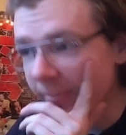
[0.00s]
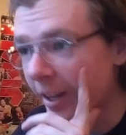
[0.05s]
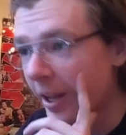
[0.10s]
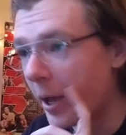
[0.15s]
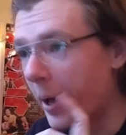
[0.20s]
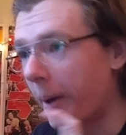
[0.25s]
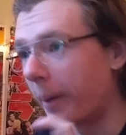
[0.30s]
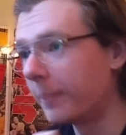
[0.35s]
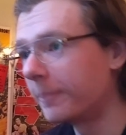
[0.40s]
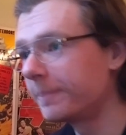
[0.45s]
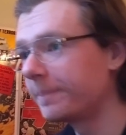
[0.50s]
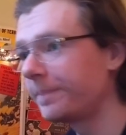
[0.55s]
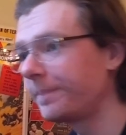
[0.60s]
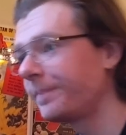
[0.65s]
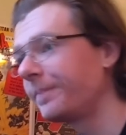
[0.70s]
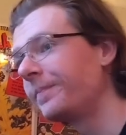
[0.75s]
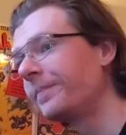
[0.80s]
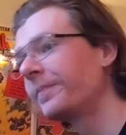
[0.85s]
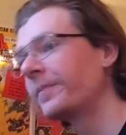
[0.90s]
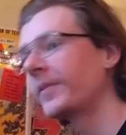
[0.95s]
Yeah.
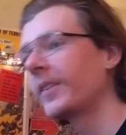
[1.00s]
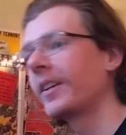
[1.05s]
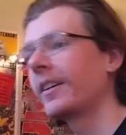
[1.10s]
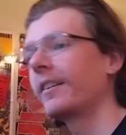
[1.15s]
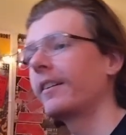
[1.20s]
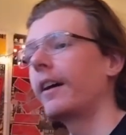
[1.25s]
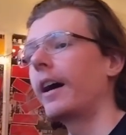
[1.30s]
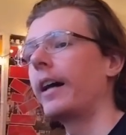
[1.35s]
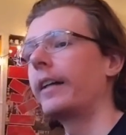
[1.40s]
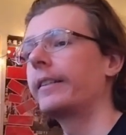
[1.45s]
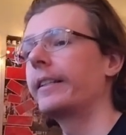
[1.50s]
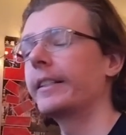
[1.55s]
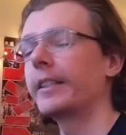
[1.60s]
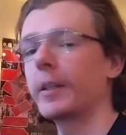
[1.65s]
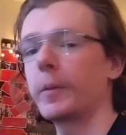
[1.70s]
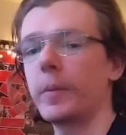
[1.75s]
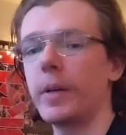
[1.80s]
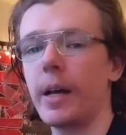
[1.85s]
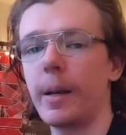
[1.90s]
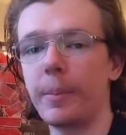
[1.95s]
I
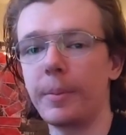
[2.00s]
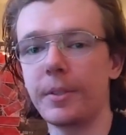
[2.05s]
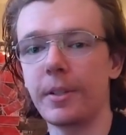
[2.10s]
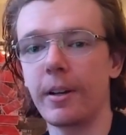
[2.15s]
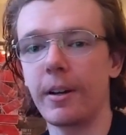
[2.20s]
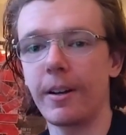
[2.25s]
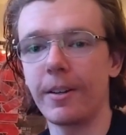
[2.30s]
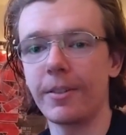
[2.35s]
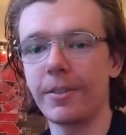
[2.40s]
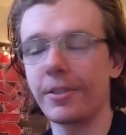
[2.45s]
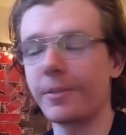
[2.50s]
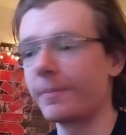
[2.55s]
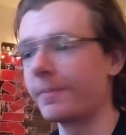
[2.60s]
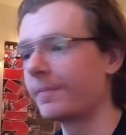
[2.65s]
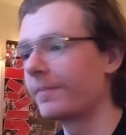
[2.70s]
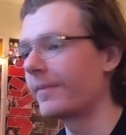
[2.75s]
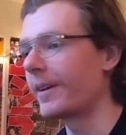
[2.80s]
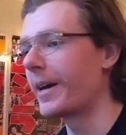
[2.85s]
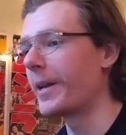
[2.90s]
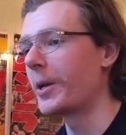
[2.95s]
think the map is awesome.
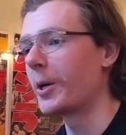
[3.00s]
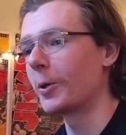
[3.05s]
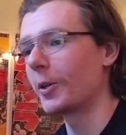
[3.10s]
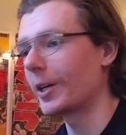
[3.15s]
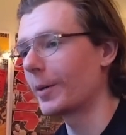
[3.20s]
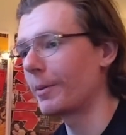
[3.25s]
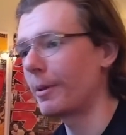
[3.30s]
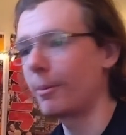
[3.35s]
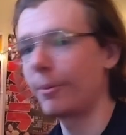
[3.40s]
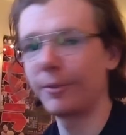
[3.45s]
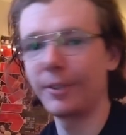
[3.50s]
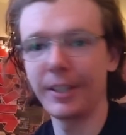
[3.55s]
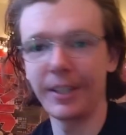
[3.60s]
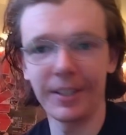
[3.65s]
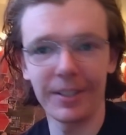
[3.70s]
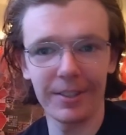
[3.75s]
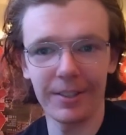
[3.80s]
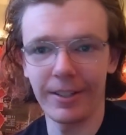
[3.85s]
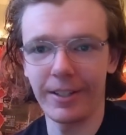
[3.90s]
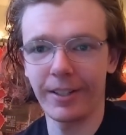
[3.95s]
I know a lot of people
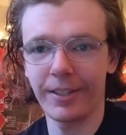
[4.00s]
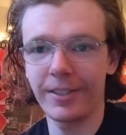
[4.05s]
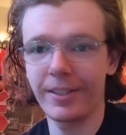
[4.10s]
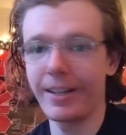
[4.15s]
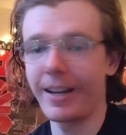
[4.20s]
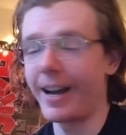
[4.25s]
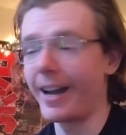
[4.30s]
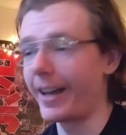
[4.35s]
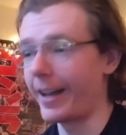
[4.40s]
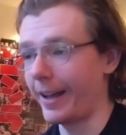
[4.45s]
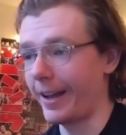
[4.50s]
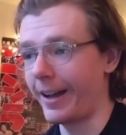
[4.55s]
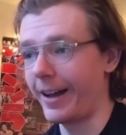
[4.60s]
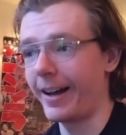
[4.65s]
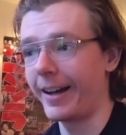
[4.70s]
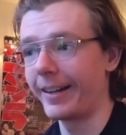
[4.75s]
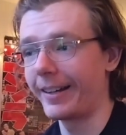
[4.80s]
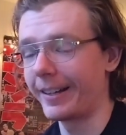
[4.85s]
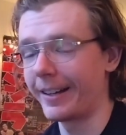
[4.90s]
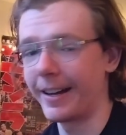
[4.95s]
think it sucks. I
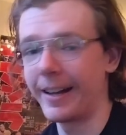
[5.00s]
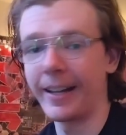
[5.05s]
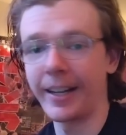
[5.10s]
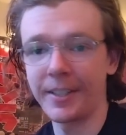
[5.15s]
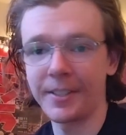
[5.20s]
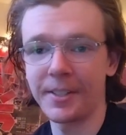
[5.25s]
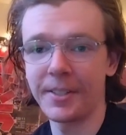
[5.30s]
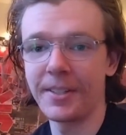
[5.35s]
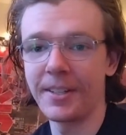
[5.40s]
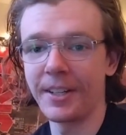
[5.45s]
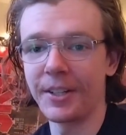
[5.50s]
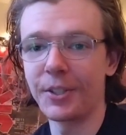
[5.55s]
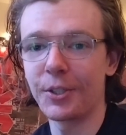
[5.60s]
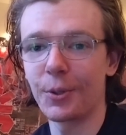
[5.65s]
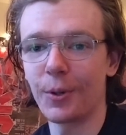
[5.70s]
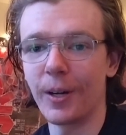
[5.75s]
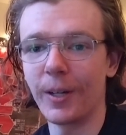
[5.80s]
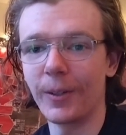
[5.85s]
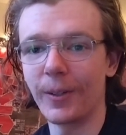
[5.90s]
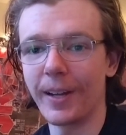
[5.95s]
actually think it's
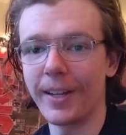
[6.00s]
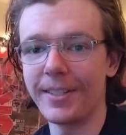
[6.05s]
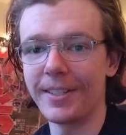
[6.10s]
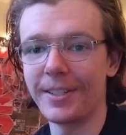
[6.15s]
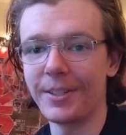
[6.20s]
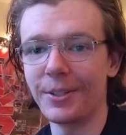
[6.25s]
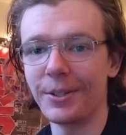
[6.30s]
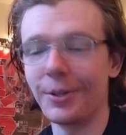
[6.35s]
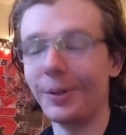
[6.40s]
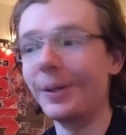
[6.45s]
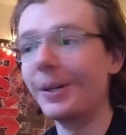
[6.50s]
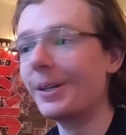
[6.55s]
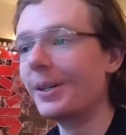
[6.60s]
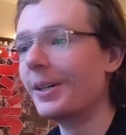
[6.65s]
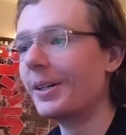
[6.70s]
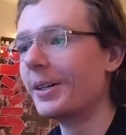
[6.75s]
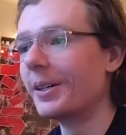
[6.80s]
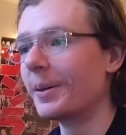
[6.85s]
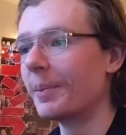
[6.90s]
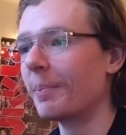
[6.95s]
quite lazy too.
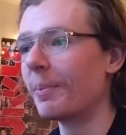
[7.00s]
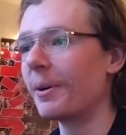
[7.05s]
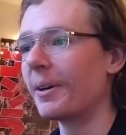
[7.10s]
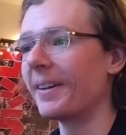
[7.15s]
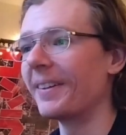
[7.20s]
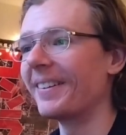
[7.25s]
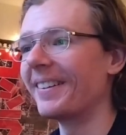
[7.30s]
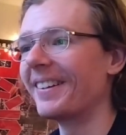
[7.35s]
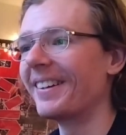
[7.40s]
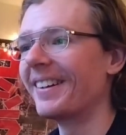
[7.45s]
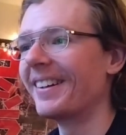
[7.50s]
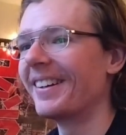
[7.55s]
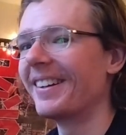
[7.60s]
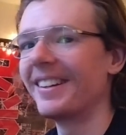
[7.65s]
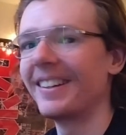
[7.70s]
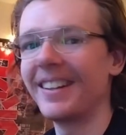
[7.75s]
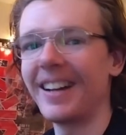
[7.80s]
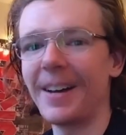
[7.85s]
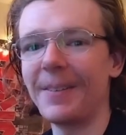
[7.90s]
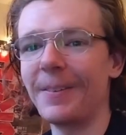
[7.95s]
But
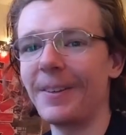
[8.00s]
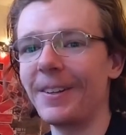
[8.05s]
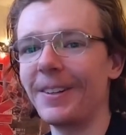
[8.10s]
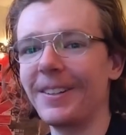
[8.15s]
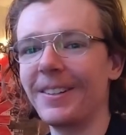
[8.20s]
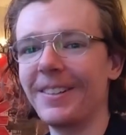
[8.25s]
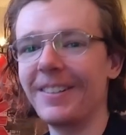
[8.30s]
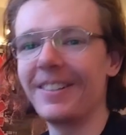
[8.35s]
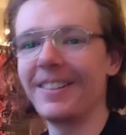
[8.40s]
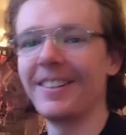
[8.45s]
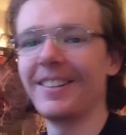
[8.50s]
I mean,